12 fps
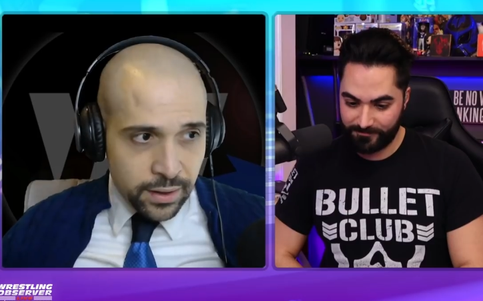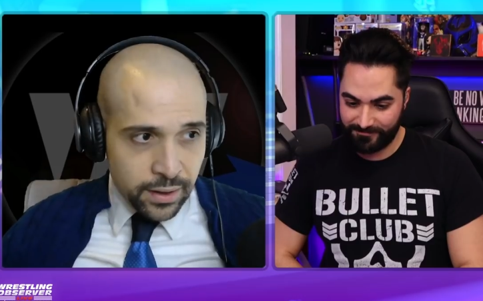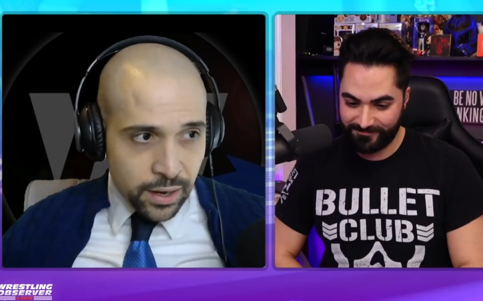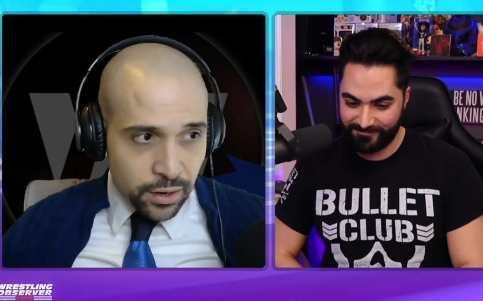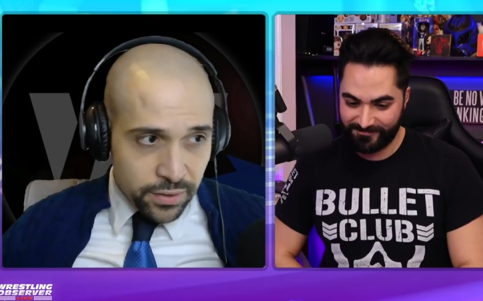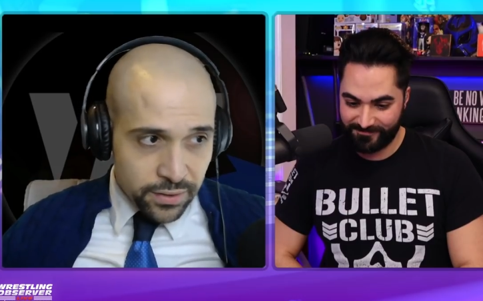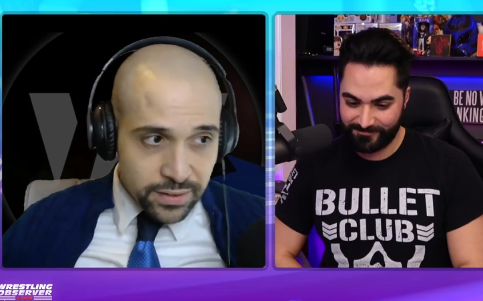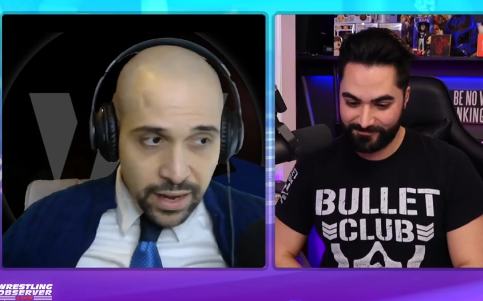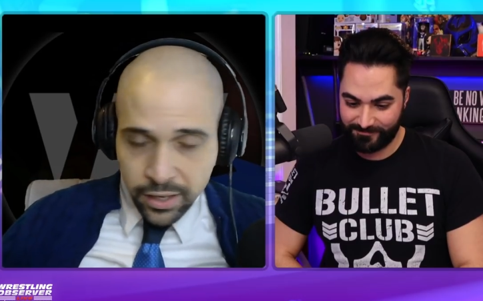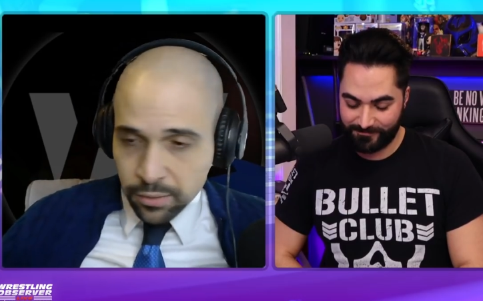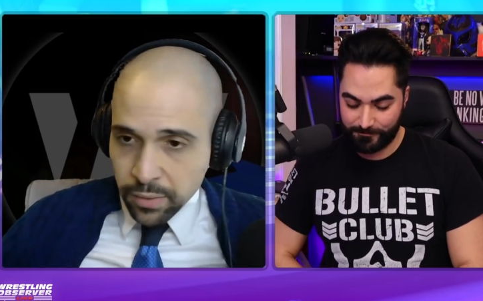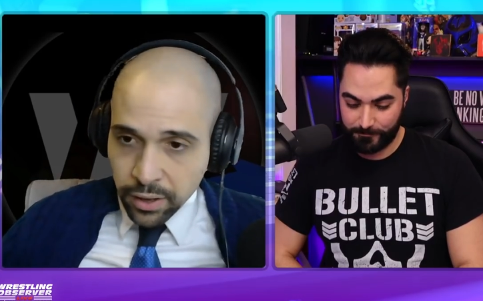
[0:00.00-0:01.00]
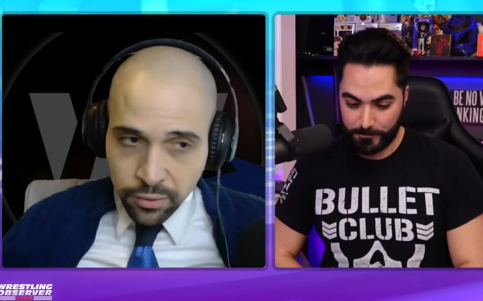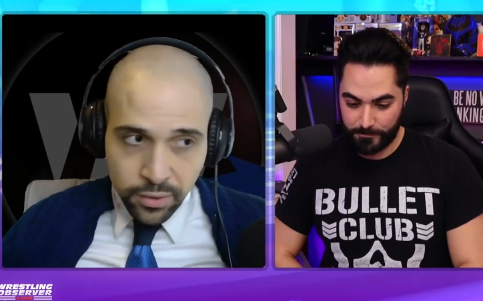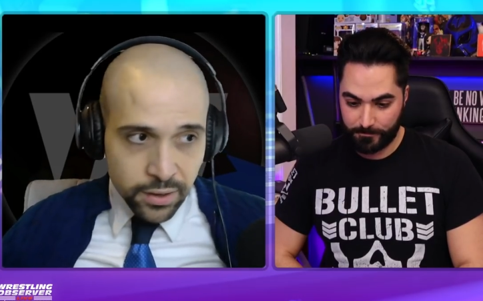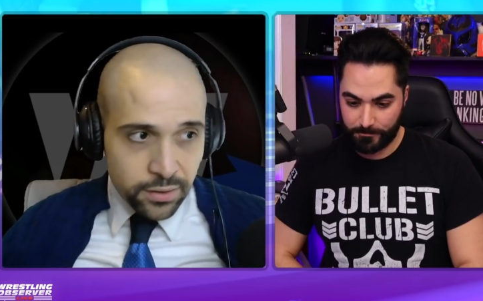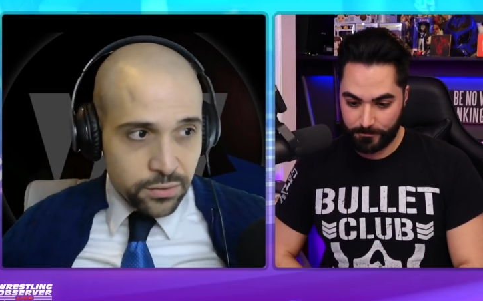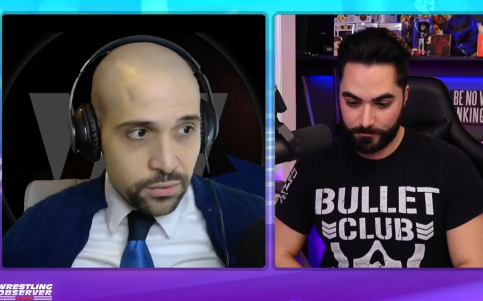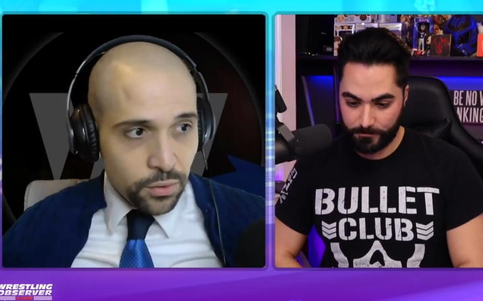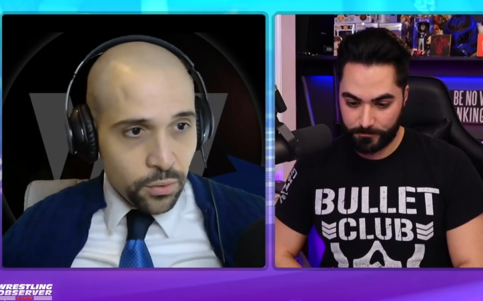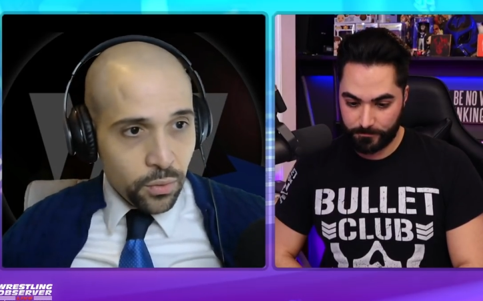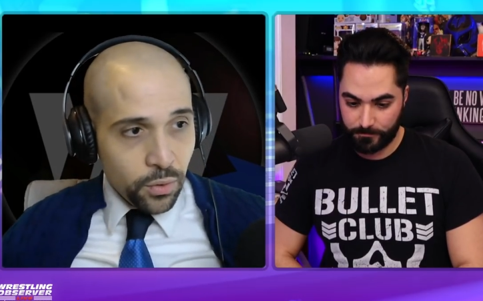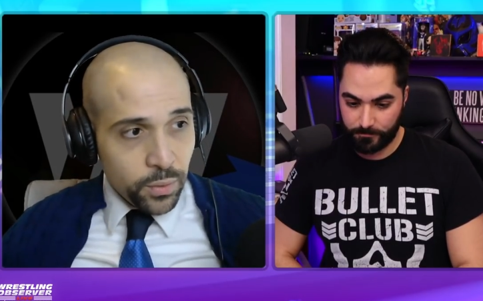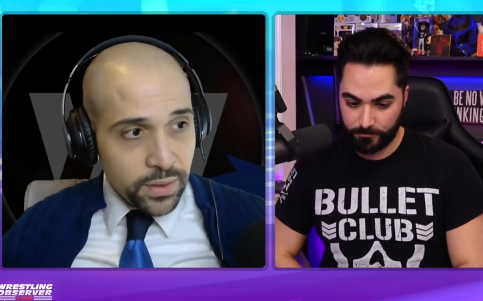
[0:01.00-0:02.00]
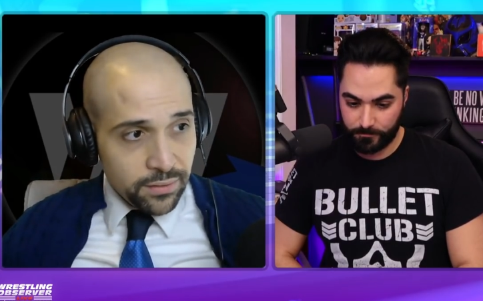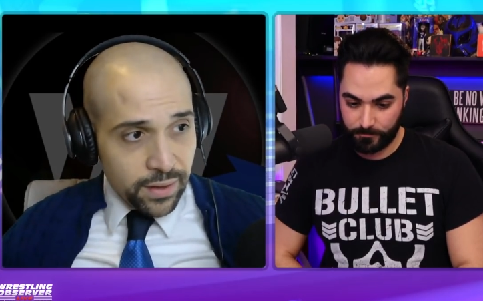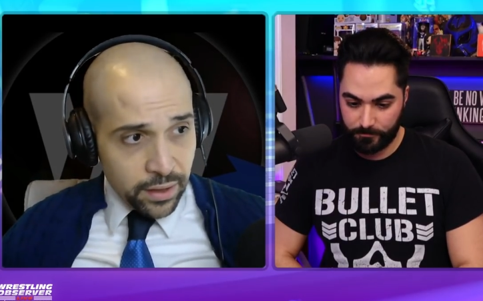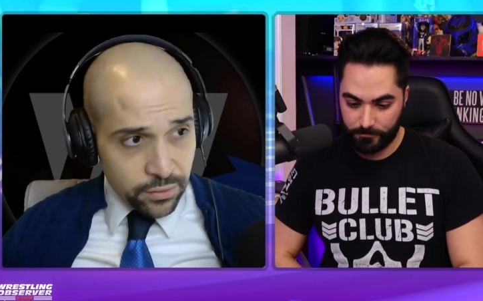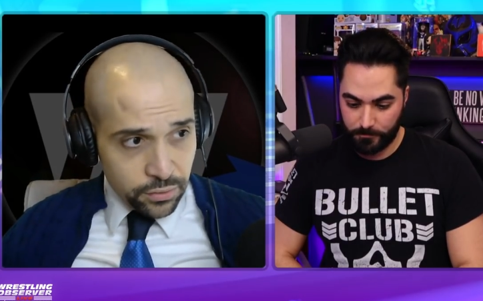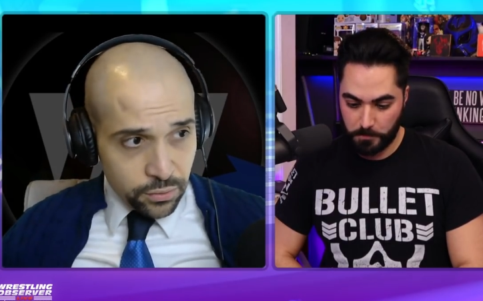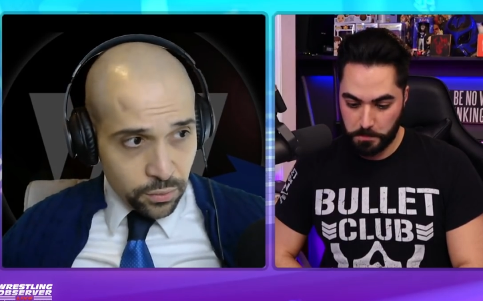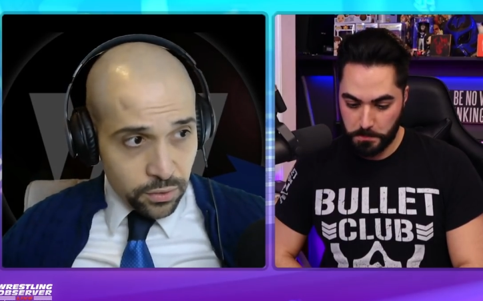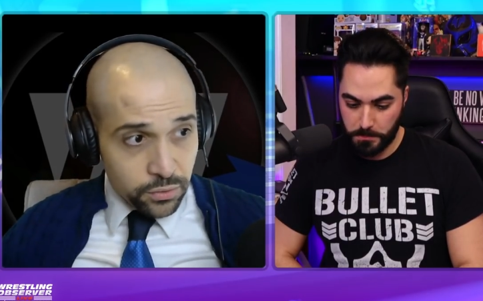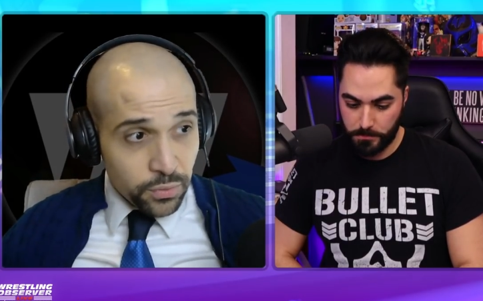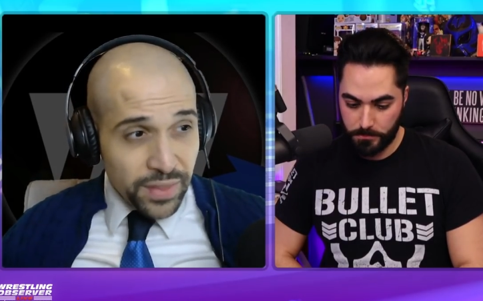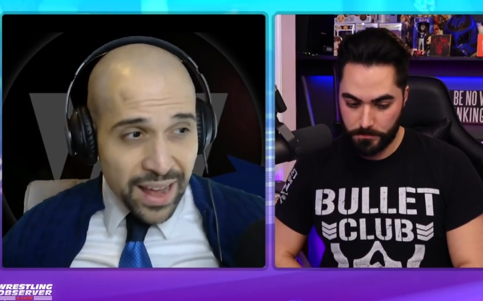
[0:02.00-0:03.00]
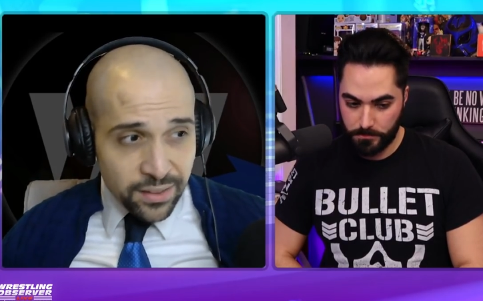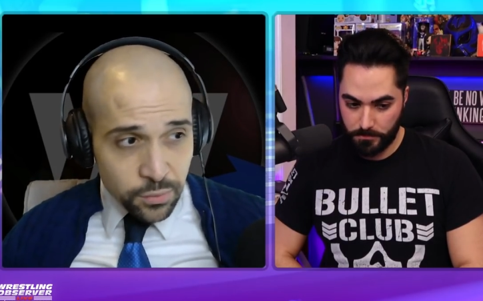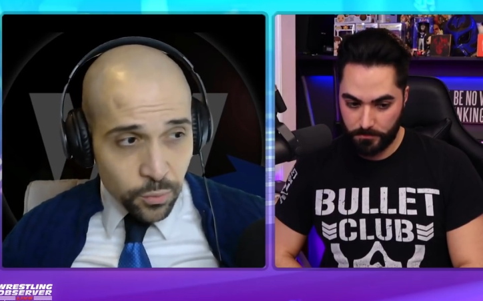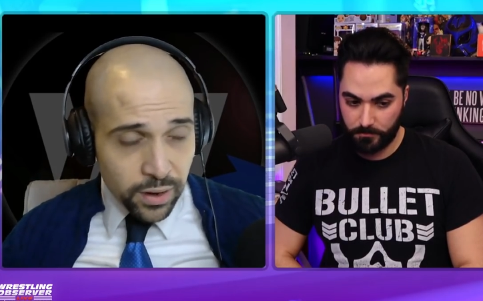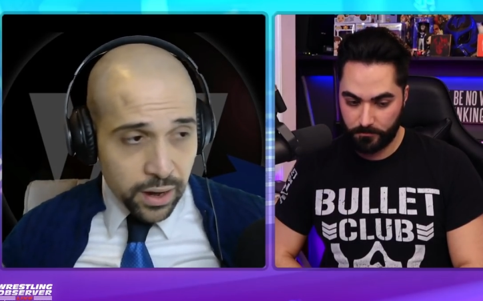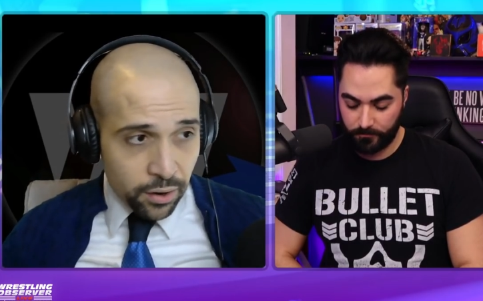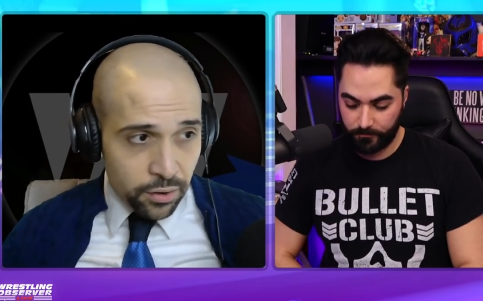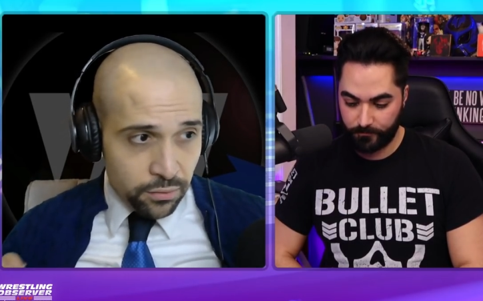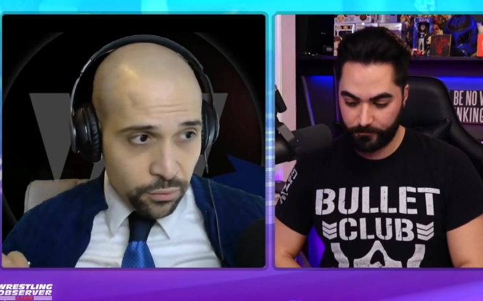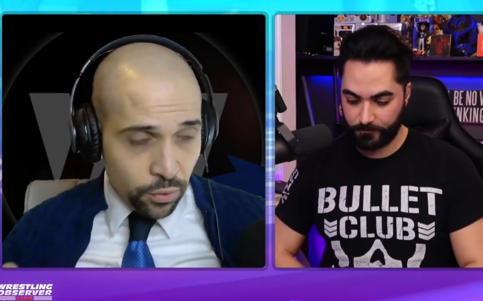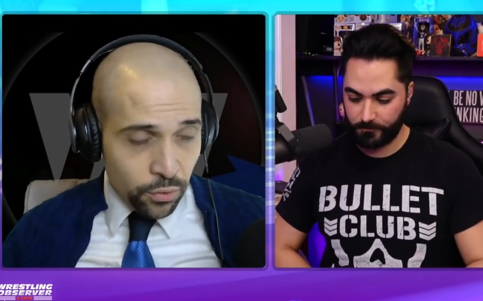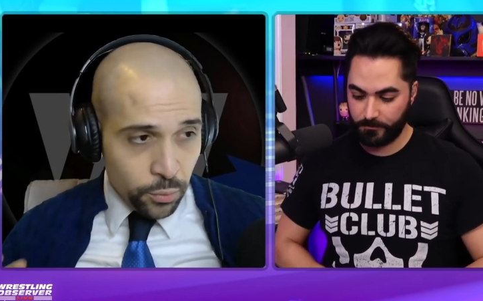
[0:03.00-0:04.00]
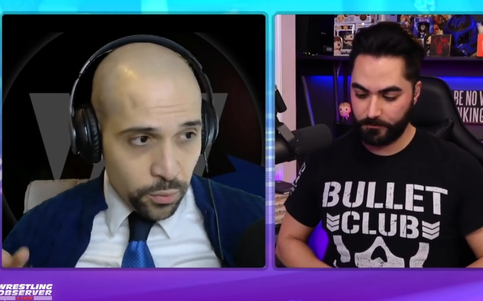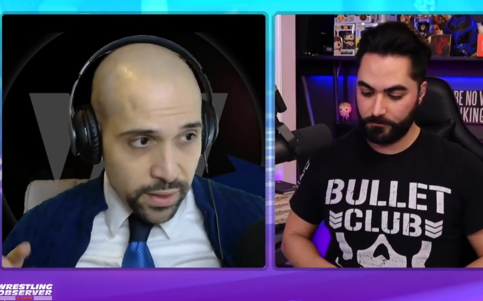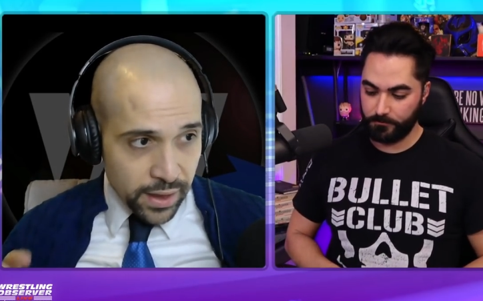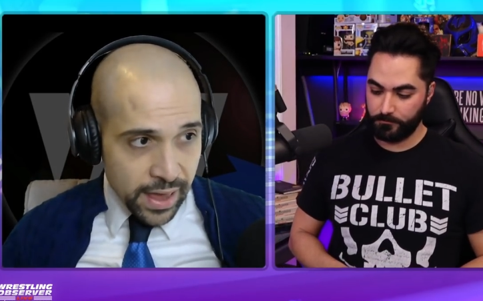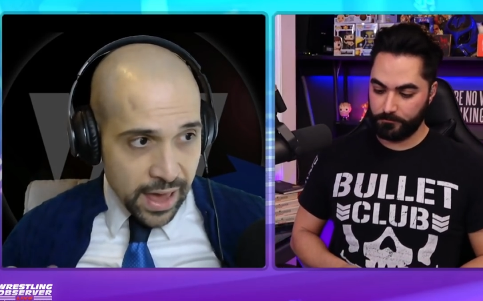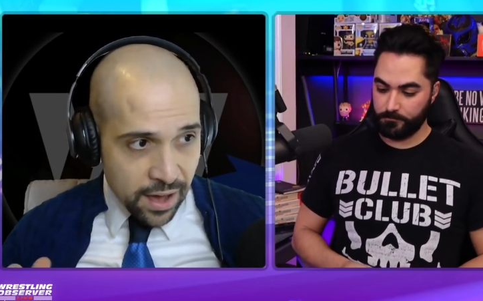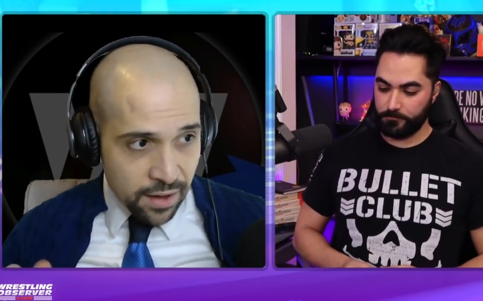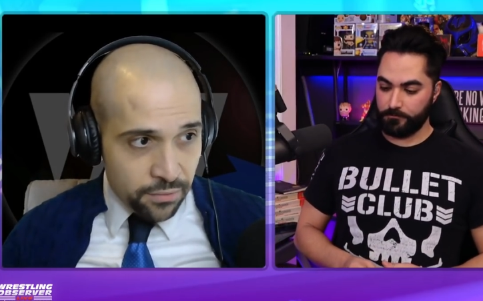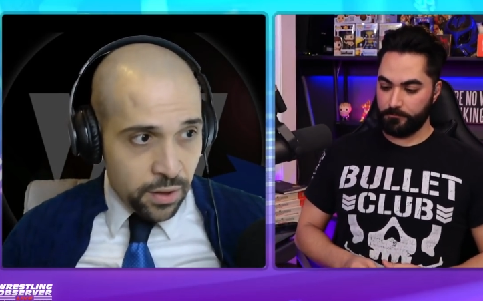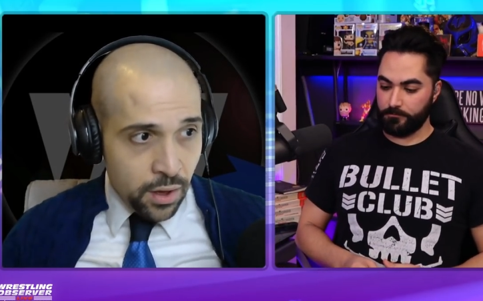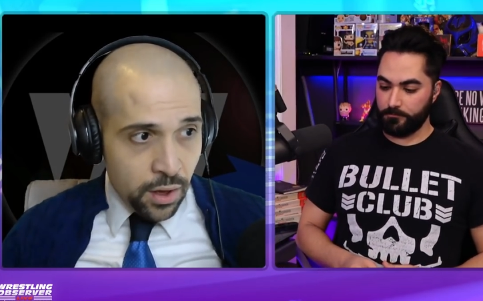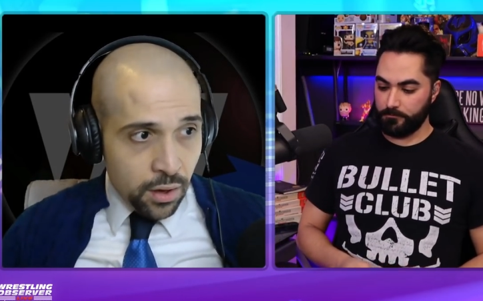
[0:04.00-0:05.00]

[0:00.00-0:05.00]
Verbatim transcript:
Speaker 1: I don't know if that's documentaries or or what they've got in store. So that's one area of growth where they have